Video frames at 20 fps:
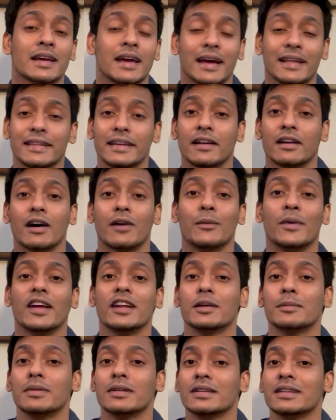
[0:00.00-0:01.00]
and they are
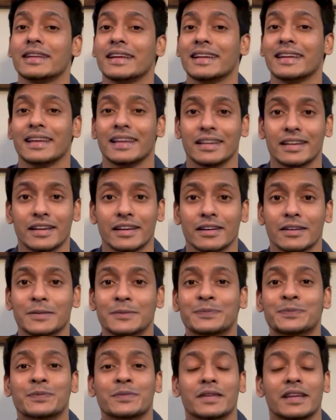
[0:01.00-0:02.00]
available in India.
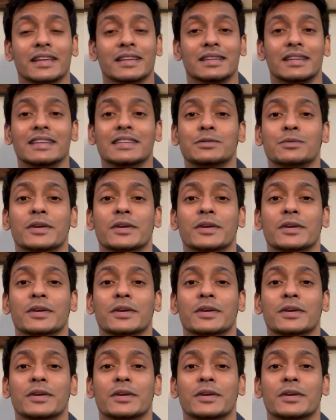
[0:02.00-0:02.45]
In this